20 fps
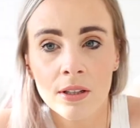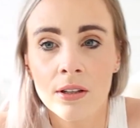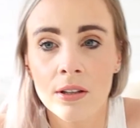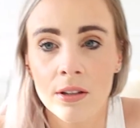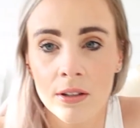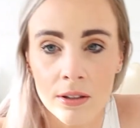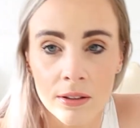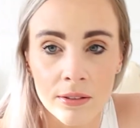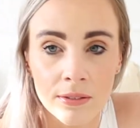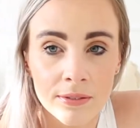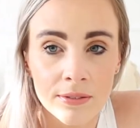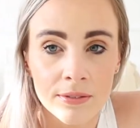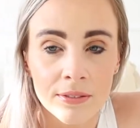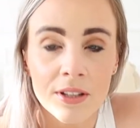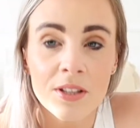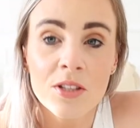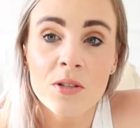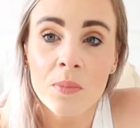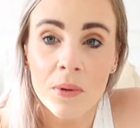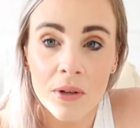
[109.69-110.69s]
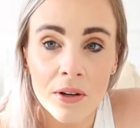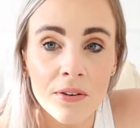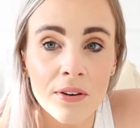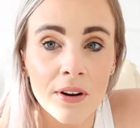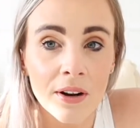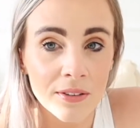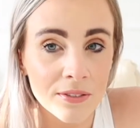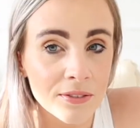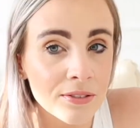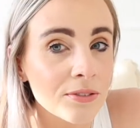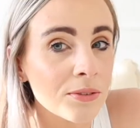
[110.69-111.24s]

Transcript: you know, it's been around